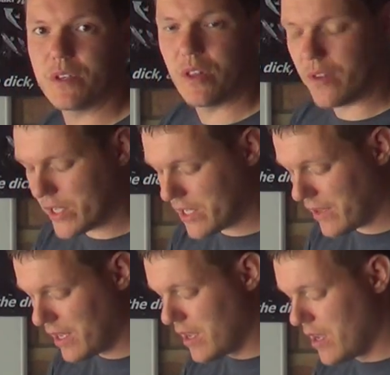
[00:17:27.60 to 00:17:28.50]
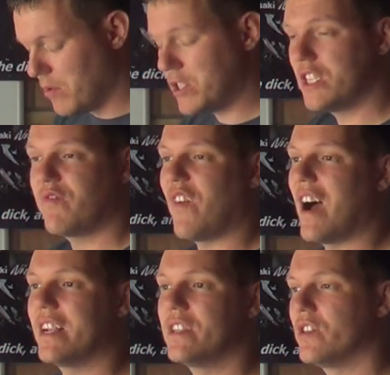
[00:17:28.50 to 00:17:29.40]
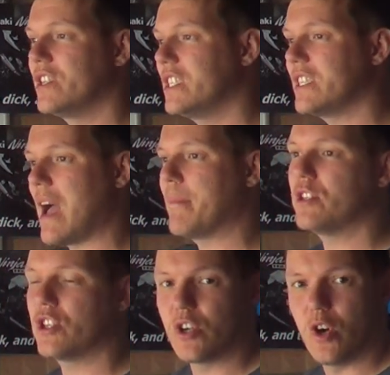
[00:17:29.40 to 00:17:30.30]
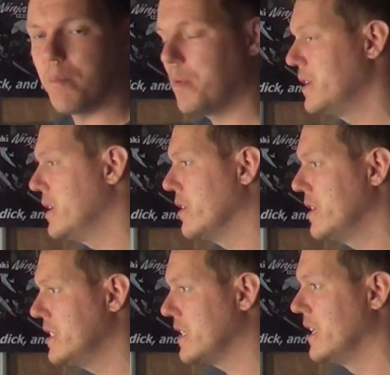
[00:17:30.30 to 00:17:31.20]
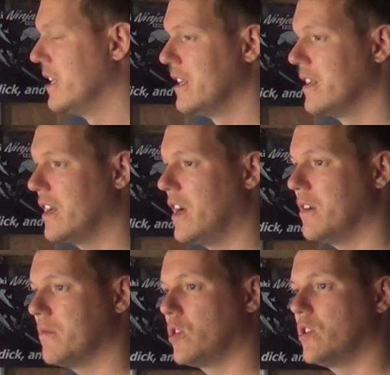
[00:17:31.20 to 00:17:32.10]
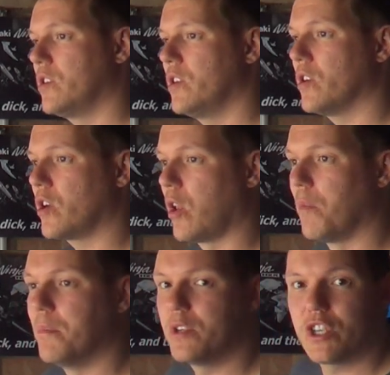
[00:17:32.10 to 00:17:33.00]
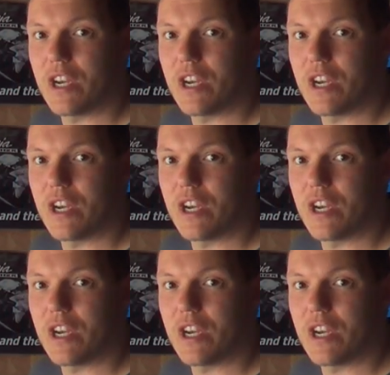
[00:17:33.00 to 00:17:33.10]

and all the rest of it, which is fine. You know, this is amateur cup. You know, these are, uh, you know, clubman